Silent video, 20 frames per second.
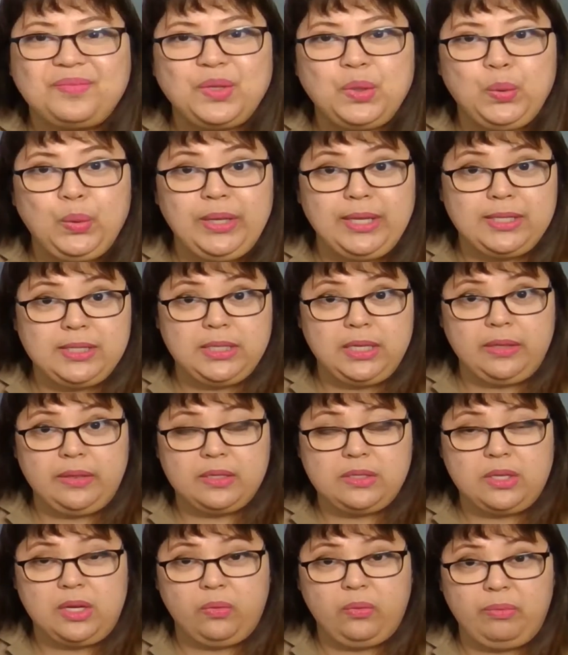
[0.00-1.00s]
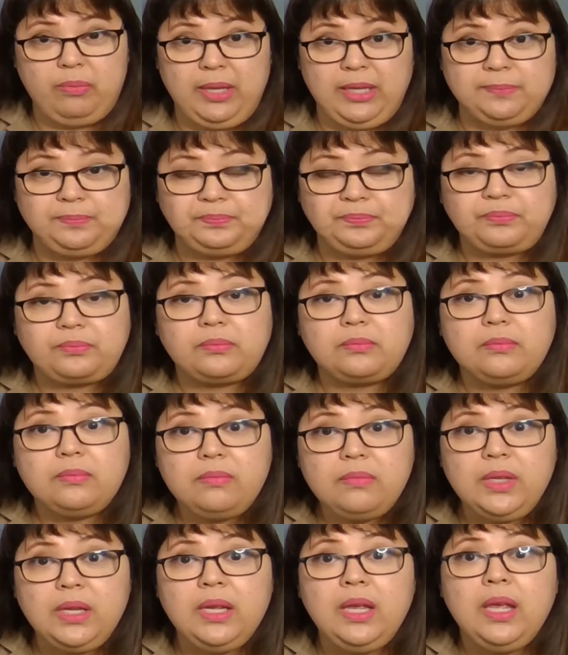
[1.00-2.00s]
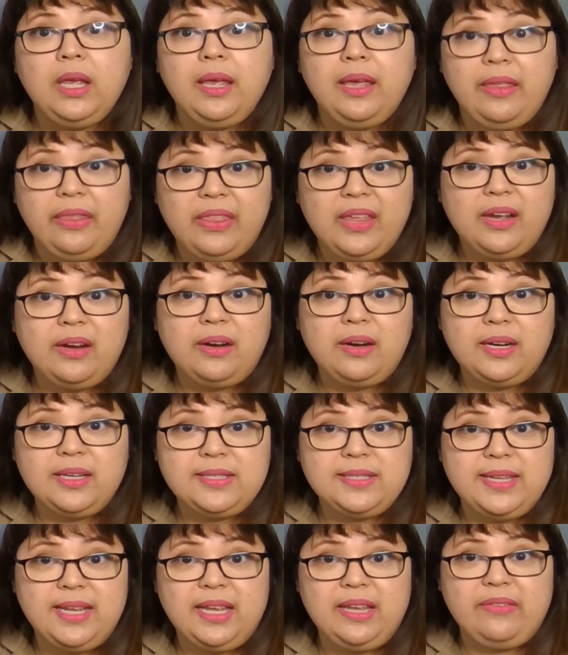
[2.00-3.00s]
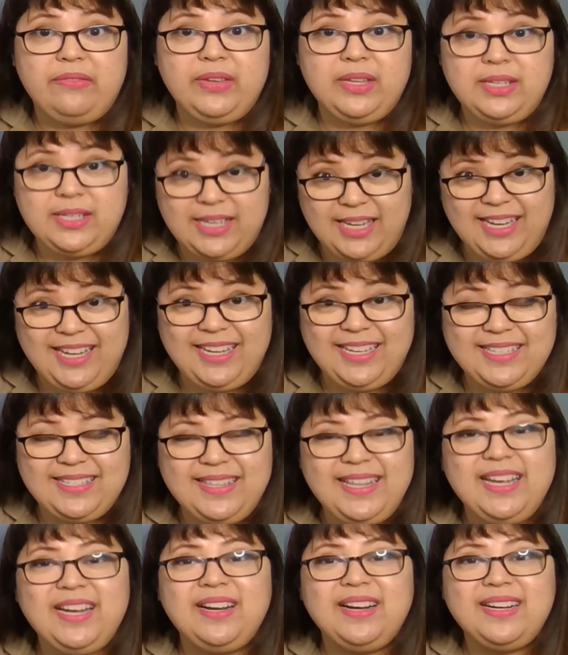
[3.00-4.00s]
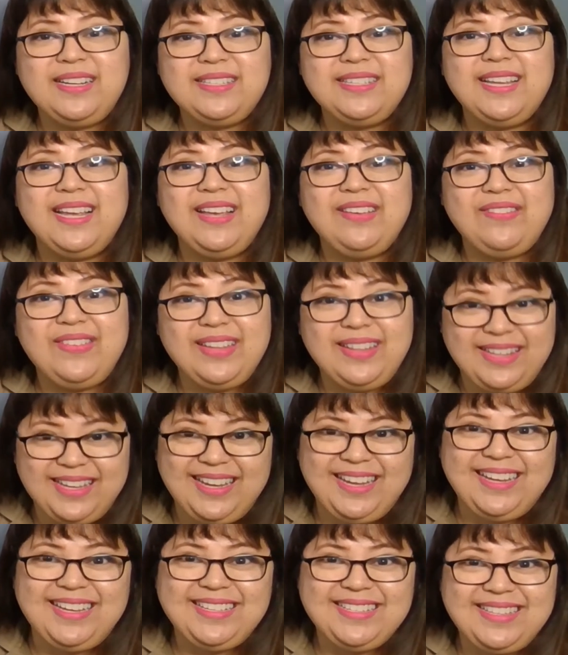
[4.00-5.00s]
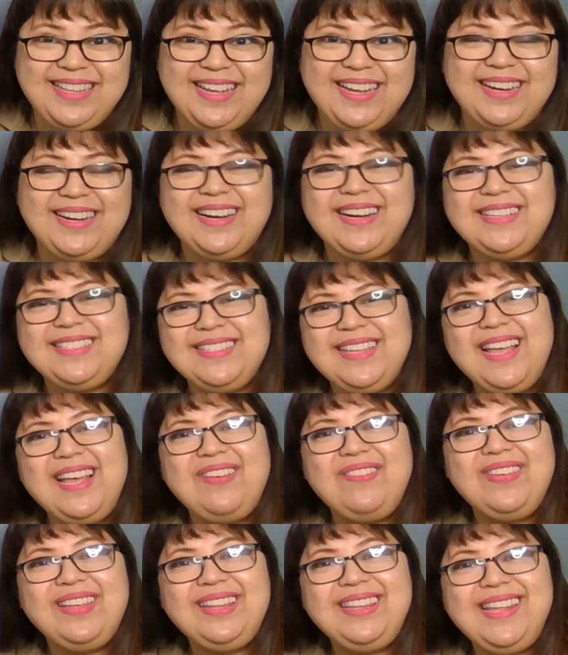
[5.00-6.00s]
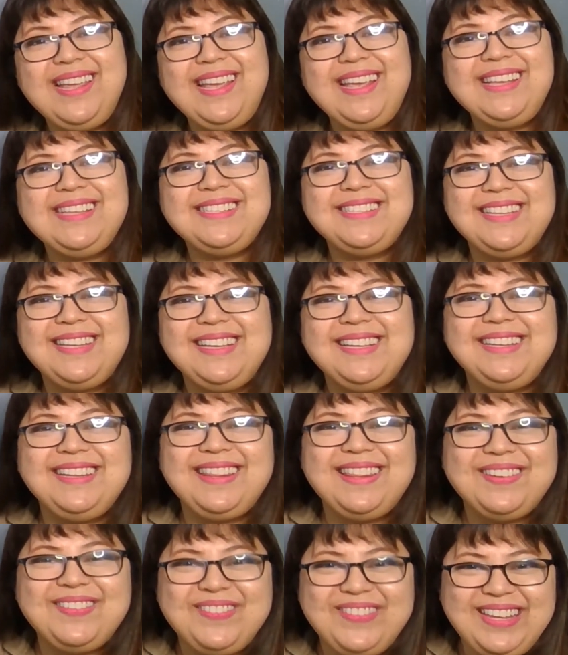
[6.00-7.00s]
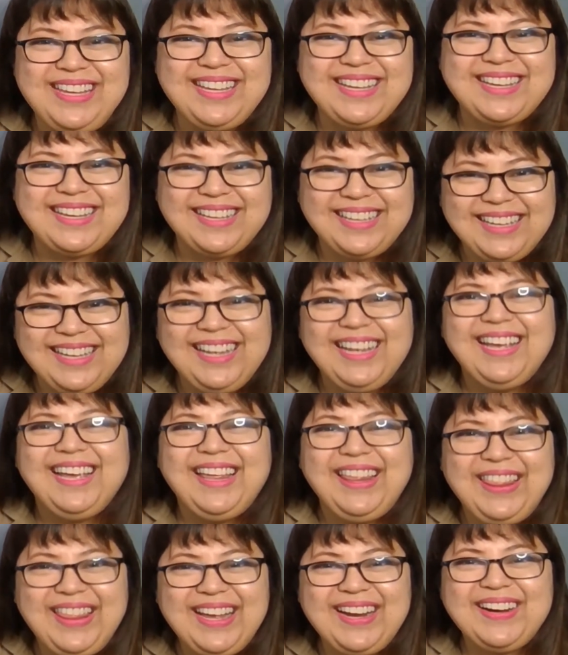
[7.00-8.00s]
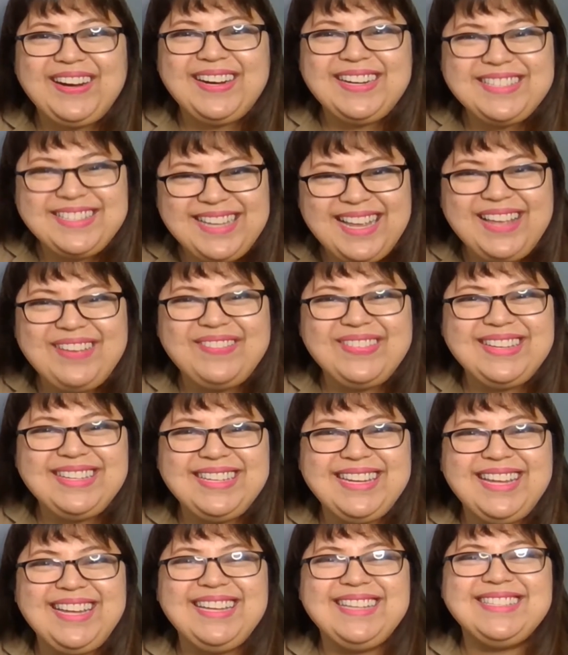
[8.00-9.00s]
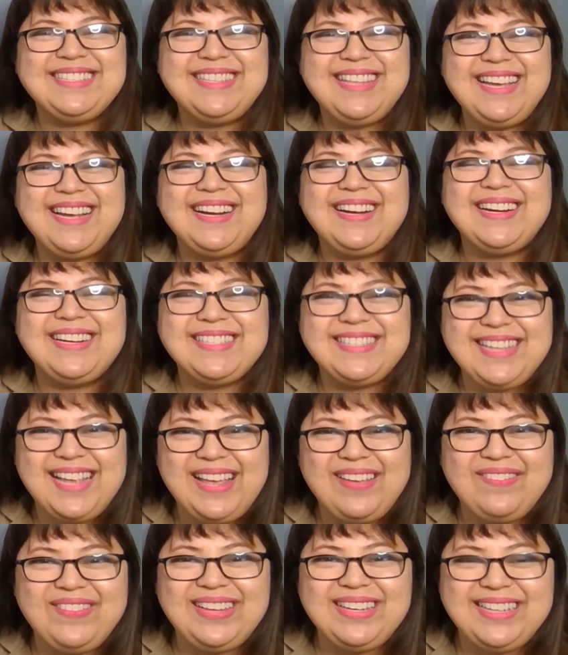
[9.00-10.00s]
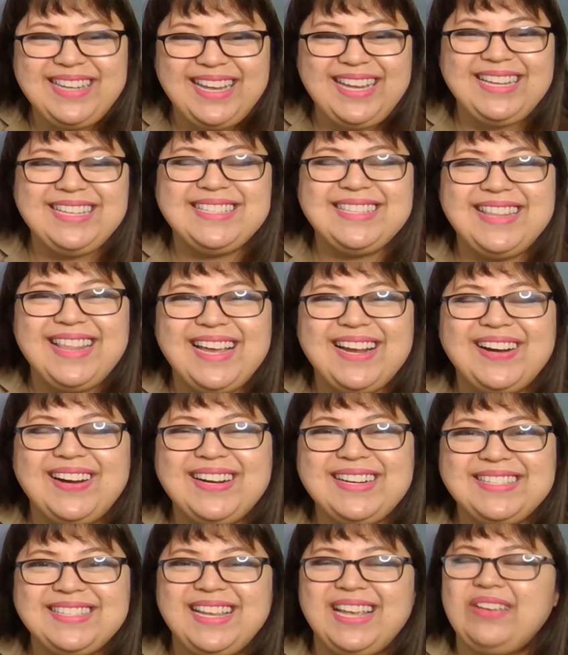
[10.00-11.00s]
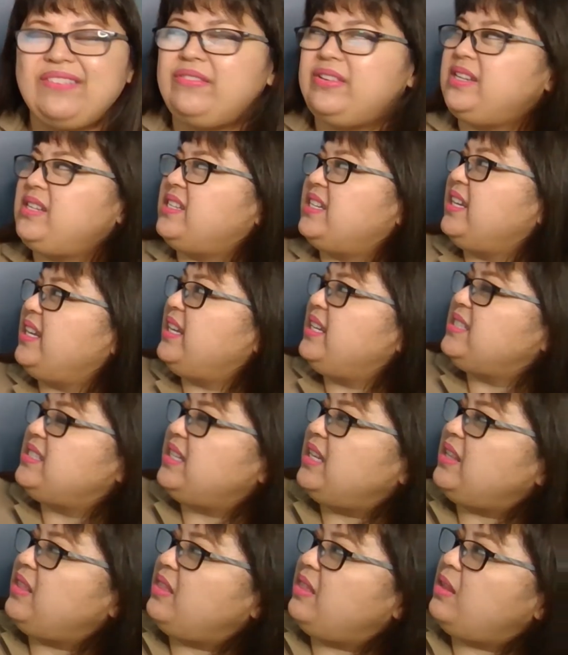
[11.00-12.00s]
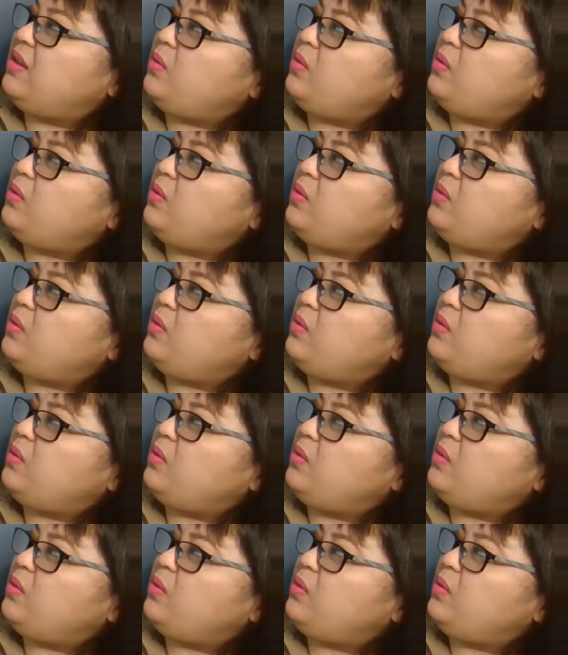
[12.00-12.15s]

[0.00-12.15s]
Who can sing the song with me? There are 7 days, there are 7 days, there are 7 days in the week. There are 7 days, there are 7 days, there are 7 days in the